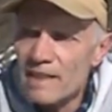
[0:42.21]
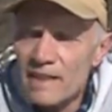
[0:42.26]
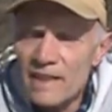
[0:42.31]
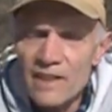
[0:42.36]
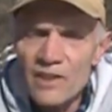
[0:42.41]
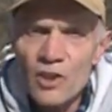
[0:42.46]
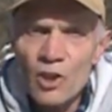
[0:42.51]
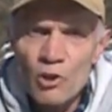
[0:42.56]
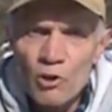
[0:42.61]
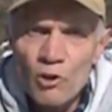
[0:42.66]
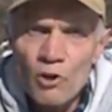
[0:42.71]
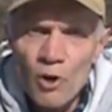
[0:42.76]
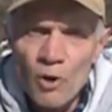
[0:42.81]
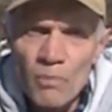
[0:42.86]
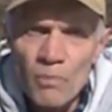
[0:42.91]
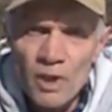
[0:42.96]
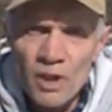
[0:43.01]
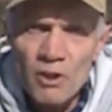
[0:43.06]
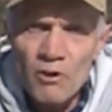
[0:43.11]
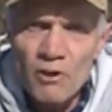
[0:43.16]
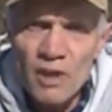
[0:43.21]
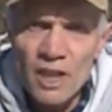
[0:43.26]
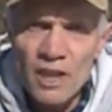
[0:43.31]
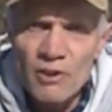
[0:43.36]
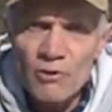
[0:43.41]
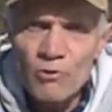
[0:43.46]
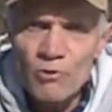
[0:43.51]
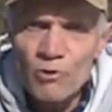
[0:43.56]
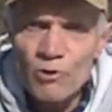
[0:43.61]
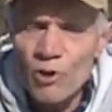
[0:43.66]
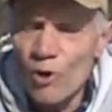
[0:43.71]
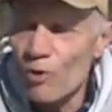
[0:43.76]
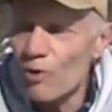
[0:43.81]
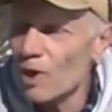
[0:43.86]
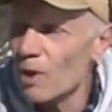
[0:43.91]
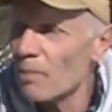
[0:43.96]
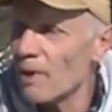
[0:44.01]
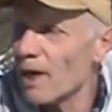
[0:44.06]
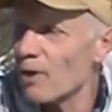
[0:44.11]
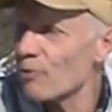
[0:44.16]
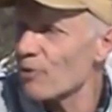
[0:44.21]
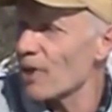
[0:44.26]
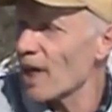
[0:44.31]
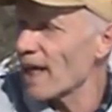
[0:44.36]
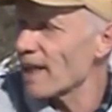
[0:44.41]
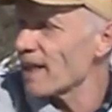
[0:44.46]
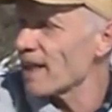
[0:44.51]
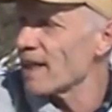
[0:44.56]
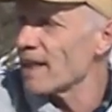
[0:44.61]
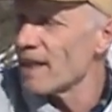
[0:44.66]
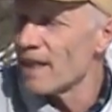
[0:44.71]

is a good opportunity to talk about that.